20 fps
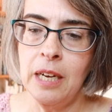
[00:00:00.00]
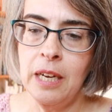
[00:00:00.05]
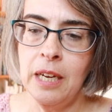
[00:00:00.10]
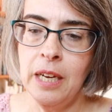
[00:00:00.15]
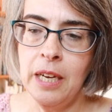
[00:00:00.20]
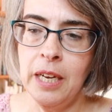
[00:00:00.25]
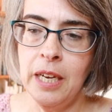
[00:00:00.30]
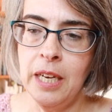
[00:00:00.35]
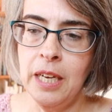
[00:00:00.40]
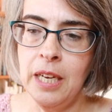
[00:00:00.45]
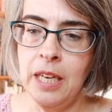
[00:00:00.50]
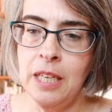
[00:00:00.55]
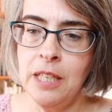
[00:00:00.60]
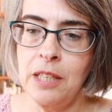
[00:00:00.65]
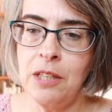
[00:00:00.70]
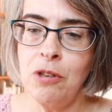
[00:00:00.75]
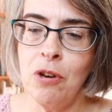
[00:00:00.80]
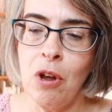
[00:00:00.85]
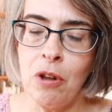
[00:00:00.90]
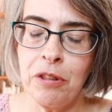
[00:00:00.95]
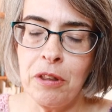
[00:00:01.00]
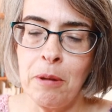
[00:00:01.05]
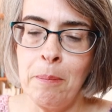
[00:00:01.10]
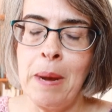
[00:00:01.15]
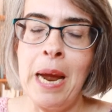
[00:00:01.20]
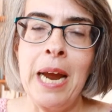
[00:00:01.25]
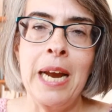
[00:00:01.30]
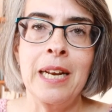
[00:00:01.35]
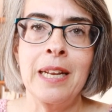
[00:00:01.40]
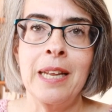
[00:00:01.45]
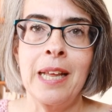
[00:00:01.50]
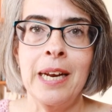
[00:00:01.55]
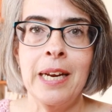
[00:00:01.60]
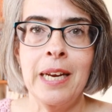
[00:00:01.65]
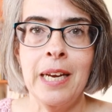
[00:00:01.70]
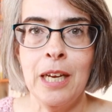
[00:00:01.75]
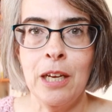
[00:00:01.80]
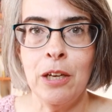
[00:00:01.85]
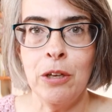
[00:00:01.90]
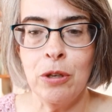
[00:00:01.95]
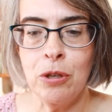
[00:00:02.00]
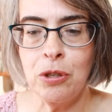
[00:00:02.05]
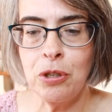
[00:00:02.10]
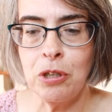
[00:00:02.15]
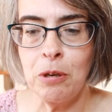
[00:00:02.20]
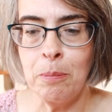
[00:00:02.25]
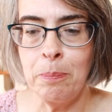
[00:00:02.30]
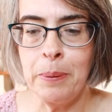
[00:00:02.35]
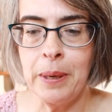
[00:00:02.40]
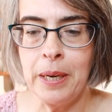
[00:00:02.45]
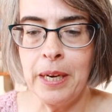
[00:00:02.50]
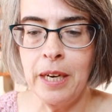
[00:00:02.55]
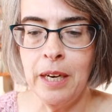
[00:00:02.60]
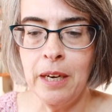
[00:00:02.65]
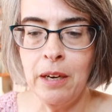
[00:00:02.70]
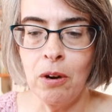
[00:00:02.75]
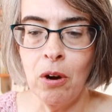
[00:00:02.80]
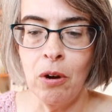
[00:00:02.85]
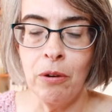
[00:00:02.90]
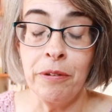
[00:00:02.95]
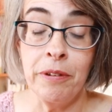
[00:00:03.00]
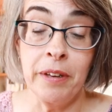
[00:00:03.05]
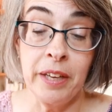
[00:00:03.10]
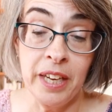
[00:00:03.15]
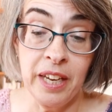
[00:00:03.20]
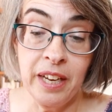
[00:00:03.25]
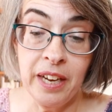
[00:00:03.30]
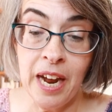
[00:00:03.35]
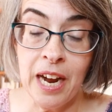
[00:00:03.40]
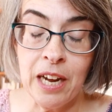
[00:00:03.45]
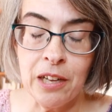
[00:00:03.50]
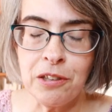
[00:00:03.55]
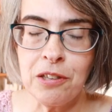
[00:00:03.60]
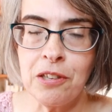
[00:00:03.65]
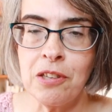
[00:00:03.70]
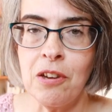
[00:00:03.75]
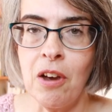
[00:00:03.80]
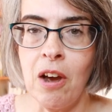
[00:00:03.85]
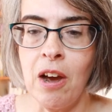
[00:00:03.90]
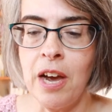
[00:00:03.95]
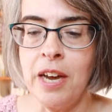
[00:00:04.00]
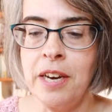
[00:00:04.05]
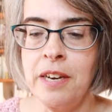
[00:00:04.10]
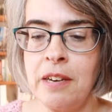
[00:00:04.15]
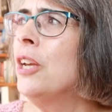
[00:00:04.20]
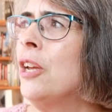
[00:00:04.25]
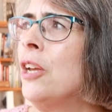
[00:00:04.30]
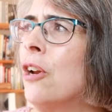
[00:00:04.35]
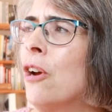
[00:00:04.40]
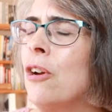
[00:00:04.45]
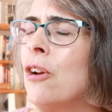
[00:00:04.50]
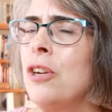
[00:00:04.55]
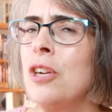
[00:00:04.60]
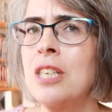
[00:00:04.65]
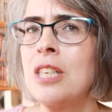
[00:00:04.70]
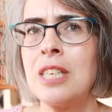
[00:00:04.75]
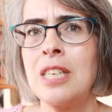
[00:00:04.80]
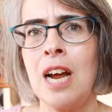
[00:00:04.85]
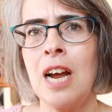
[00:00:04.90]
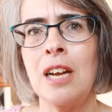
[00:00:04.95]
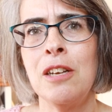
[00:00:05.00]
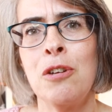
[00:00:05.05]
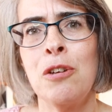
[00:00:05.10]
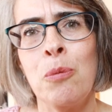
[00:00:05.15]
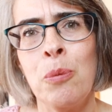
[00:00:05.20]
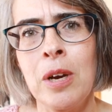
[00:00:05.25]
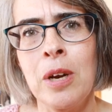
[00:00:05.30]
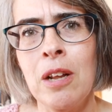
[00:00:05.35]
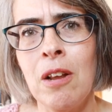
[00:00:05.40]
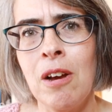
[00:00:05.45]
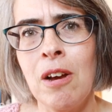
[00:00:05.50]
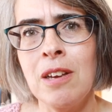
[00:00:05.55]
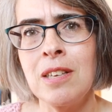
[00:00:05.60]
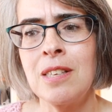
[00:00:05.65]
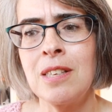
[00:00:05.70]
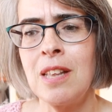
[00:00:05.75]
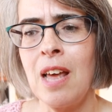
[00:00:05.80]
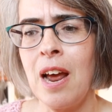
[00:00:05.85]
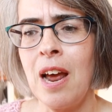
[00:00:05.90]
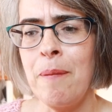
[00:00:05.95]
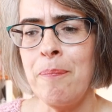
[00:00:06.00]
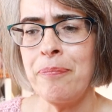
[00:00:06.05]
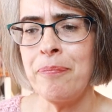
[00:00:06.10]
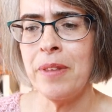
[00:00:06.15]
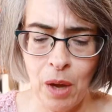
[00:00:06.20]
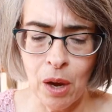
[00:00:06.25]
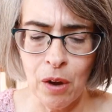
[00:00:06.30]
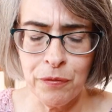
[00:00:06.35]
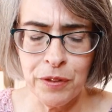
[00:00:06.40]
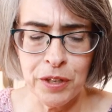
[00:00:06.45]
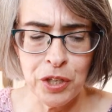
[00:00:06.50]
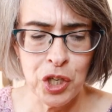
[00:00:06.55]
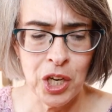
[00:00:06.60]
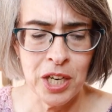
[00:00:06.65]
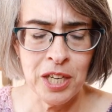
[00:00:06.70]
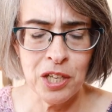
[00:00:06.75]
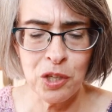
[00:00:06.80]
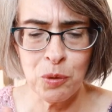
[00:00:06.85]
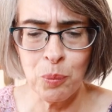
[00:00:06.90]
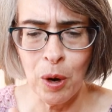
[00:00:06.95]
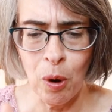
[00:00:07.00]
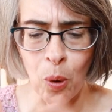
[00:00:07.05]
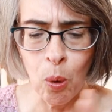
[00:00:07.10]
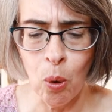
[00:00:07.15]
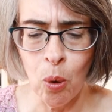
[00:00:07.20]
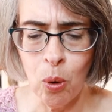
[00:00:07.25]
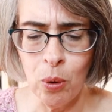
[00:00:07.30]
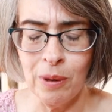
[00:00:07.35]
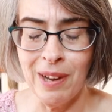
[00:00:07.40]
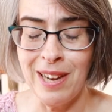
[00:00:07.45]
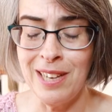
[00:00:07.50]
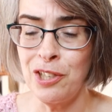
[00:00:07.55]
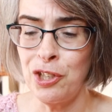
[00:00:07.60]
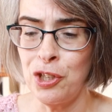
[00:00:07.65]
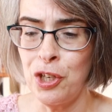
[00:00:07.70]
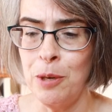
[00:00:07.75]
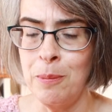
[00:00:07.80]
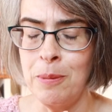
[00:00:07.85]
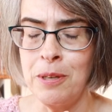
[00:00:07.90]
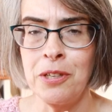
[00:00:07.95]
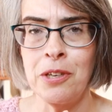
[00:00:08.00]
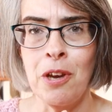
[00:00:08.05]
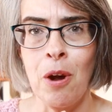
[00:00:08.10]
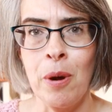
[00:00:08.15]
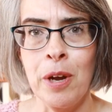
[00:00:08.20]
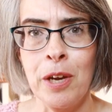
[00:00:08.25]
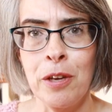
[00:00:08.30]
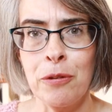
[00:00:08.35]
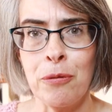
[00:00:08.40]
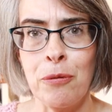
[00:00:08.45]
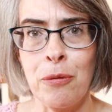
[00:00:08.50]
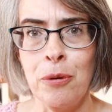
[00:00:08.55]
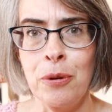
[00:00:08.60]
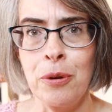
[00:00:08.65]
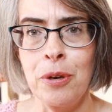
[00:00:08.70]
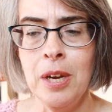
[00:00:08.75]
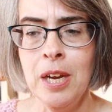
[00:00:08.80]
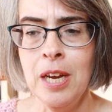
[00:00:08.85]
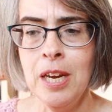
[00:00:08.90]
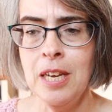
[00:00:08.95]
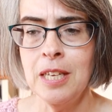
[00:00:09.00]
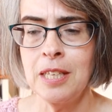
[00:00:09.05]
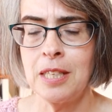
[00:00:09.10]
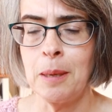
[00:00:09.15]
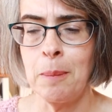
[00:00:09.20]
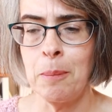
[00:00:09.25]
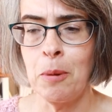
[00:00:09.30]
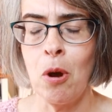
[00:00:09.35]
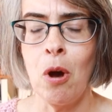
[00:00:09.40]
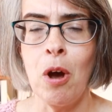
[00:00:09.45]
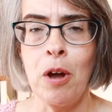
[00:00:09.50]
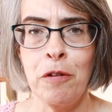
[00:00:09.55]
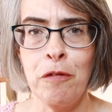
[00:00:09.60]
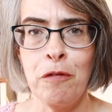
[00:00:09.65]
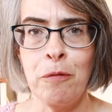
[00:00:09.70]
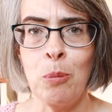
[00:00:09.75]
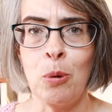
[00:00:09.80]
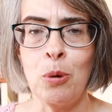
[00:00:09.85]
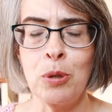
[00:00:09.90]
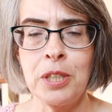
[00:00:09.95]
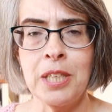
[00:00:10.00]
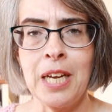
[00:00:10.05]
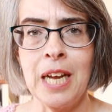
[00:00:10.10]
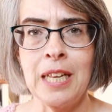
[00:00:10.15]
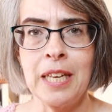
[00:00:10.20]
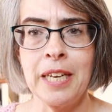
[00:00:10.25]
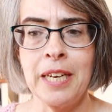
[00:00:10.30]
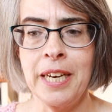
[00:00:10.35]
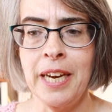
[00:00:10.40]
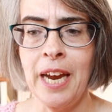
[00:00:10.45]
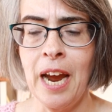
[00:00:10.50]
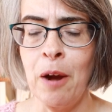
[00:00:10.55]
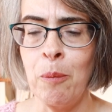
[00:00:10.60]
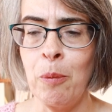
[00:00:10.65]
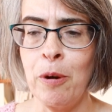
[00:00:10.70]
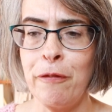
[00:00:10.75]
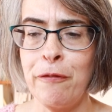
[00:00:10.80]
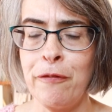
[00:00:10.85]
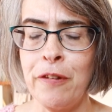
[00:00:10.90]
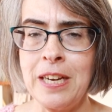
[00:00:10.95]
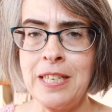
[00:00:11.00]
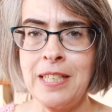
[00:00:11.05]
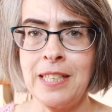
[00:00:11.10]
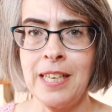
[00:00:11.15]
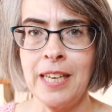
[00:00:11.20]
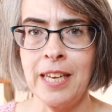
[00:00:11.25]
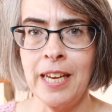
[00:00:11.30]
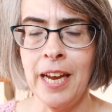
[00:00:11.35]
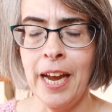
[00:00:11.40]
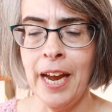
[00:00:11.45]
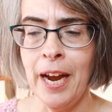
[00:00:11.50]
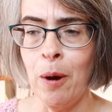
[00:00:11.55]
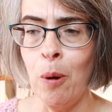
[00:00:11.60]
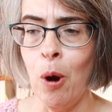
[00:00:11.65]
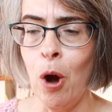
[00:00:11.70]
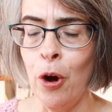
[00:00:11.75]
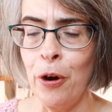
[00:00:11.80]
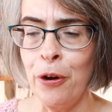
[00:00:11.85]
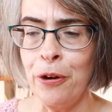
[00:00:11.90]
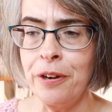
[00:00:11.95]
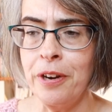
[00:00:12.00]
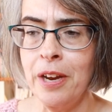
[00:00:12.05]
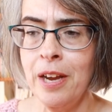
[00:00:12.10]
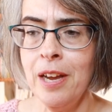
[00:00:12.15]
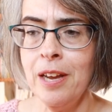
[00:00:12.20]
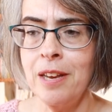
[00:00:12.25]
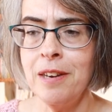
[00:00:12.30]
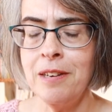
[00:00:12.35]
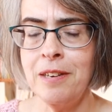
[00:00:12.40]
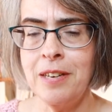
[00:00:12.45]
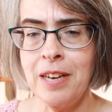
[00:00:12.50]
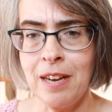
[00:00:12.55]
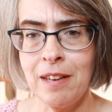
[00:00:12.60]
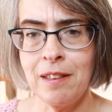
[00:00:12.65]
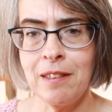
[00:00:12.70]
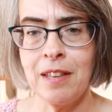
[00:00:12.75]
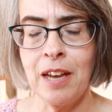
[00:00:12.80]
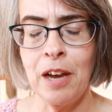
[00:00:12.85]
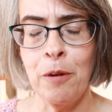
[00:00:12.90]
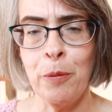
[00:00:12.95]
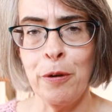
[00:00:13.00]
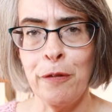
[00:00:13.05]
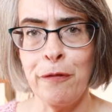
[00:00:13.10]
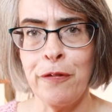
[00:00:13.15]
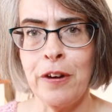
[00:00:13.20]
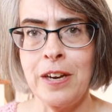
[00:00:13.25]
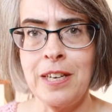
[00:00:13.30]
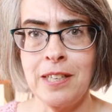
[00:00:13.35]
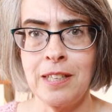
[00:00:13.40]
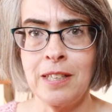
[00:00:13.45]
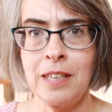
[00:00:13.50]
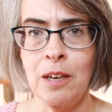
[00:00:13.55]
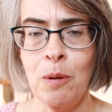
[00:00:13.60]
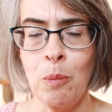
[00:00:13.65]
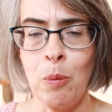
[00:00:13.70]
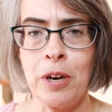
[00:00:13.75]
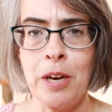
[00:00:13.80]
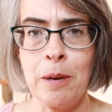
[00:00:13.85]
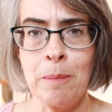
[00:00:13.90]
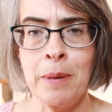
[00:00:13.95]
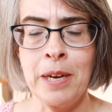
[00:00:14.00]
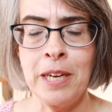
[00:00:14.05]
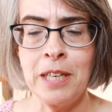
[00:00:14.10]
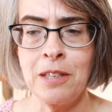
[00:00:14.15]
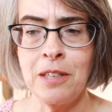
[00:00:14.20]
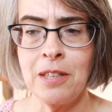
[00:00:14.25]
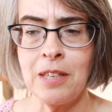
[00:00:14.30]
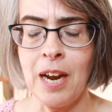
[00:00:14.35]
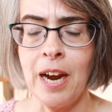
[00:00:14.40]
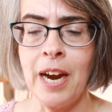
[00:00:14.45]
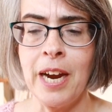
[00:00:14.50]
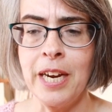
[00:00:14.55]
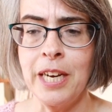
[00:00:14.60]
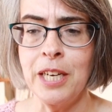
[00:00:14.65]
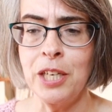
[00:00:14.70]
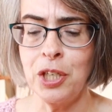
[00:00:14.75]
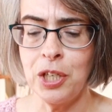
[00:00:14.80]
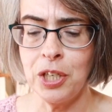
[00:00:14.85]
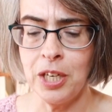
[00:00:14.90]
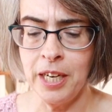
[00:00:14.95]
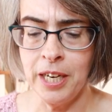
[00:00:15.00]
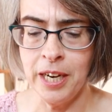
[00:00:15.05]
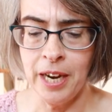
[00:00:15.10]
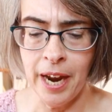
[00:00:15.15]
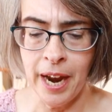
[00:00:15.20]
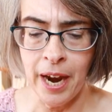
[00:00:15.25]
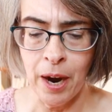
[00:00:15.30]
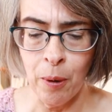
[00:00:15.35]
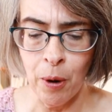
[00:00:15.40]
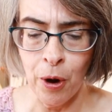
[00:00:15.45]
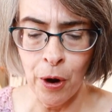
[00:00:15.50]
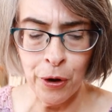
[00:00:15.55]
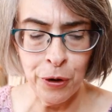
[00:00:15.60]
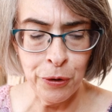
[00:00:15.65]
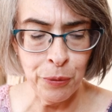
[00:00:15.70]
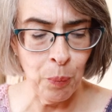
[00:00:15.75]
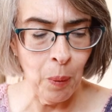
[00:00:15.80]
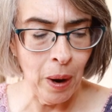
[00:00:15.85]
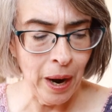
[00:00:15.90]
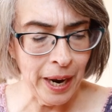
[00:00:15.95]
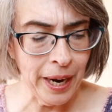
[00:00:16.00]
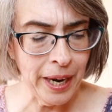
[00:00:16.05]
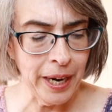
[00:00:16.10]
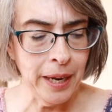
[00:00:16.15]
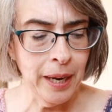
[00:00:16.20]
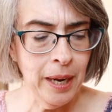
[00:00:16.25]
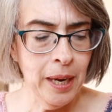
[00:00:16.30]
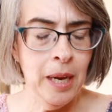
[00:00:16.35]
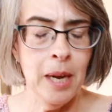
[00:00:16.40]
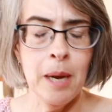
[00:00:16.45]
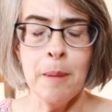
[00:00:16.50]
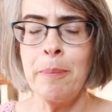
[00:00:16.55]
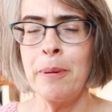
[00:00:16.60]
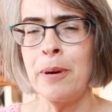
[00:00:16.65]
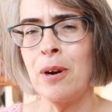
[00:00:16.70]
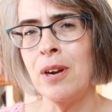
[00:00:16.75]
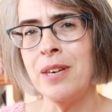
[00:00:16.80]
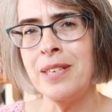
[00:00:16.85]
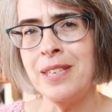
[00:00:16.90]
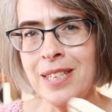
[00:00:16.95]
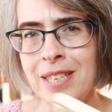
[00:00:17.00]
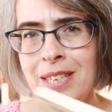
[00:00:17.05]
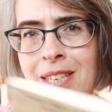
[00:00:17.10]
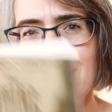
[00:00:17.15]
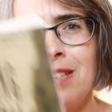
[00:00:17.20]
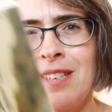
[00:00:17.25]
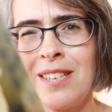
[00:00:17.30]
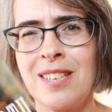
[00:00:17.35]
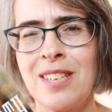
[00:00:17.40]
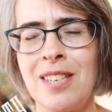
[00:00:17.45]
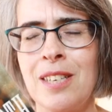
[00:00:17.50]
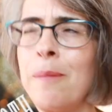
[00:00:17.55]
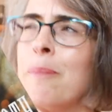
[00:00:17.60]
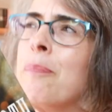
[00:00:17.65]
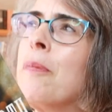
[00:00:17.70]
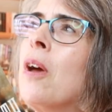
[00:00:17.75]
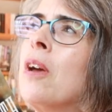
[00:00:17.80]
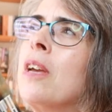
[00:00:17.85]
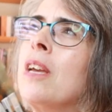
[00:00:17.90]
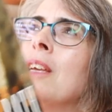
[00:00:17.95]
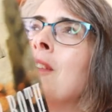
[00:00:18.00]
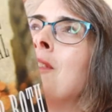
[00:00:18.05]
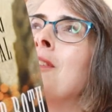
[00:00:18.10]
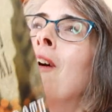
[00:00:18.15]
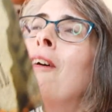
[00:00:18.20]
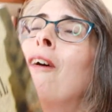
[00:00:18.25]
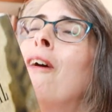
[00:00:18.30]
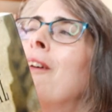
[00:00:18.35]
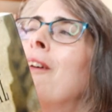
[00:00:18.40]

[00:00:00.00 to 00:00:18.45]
he is not the man that he used to be on the outside. You know, you start to realize that of the genders, we're all, as humans, going through some kind of mortality, and we're facing our own death, and we're facing what it means to age in our own way. But I didn't, I guess,